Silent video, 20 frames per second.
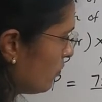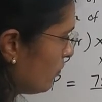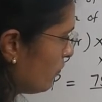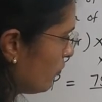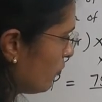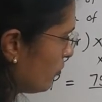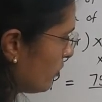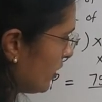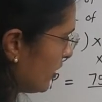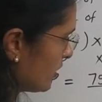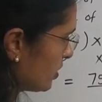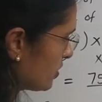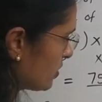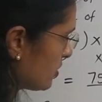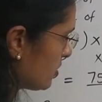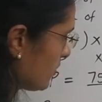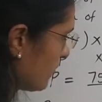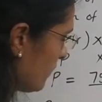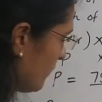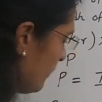
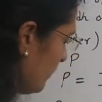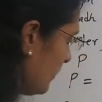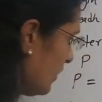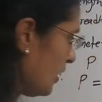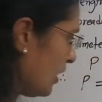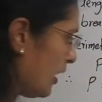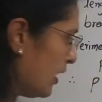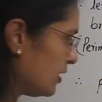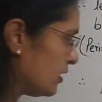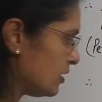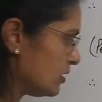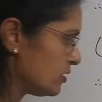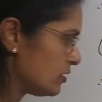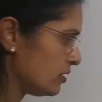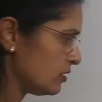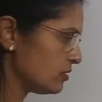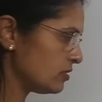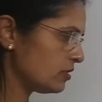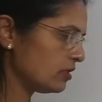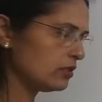4x, and this
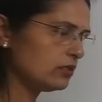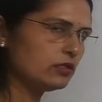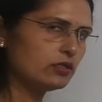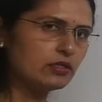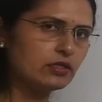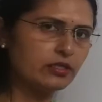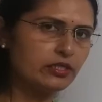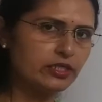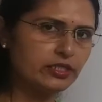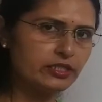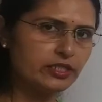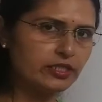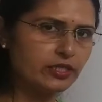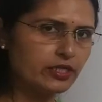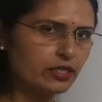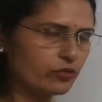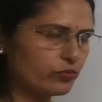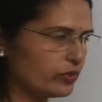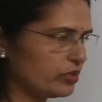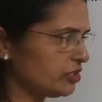is the linear
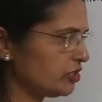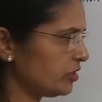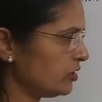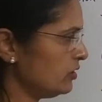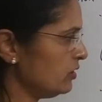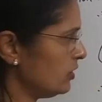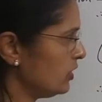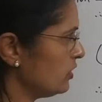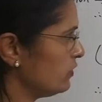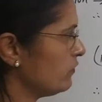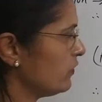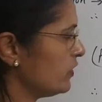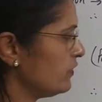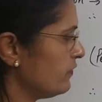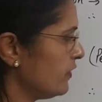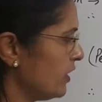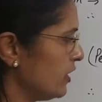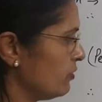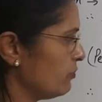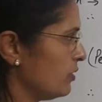equation in one
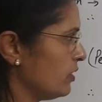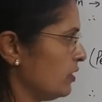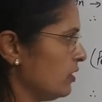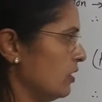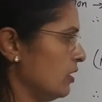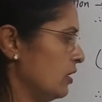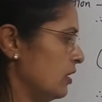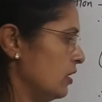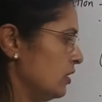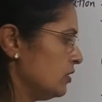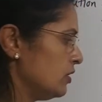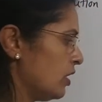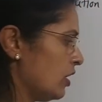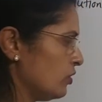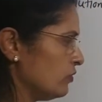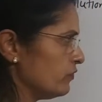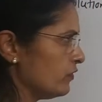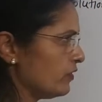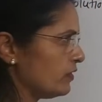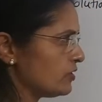variable. Now
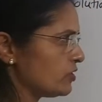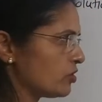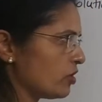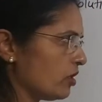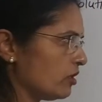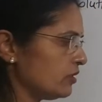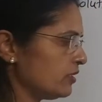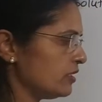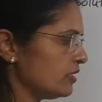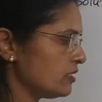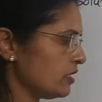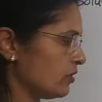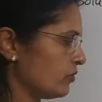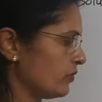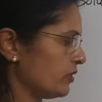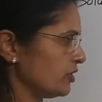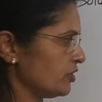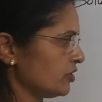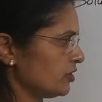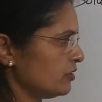we will solve this
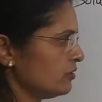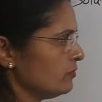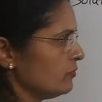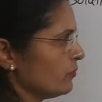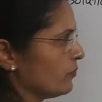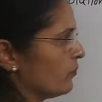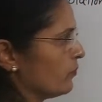equation.